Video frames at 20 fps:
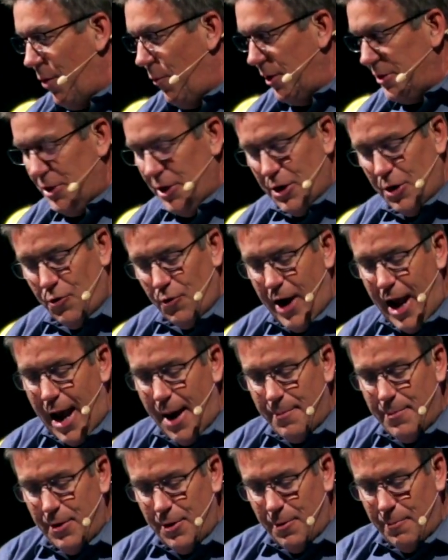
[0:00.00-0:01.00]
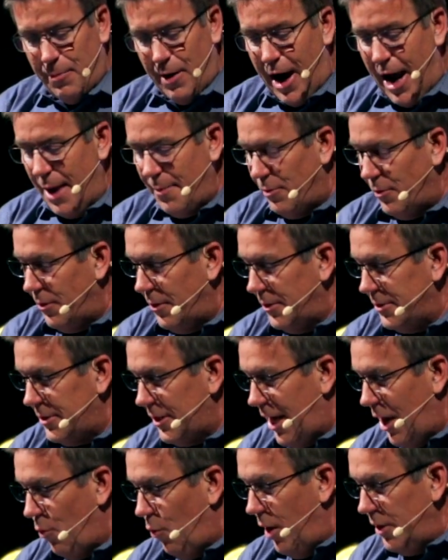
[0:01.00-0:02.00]
I want you to grab your
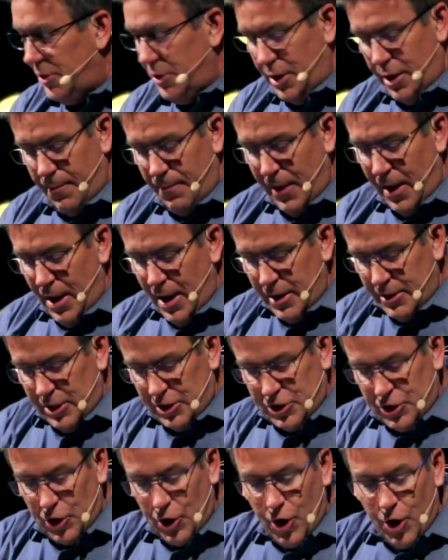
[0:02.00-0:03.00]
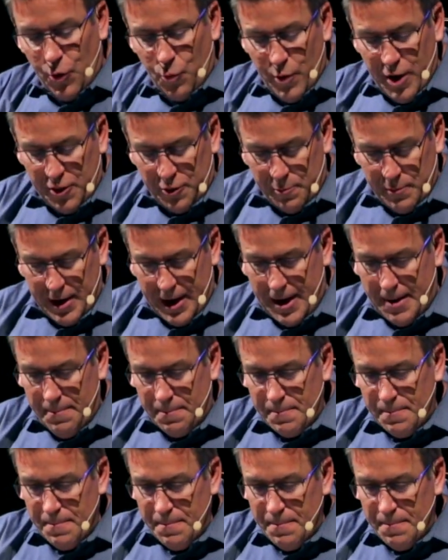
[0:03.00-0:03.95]
Bibles and I want you to turn with me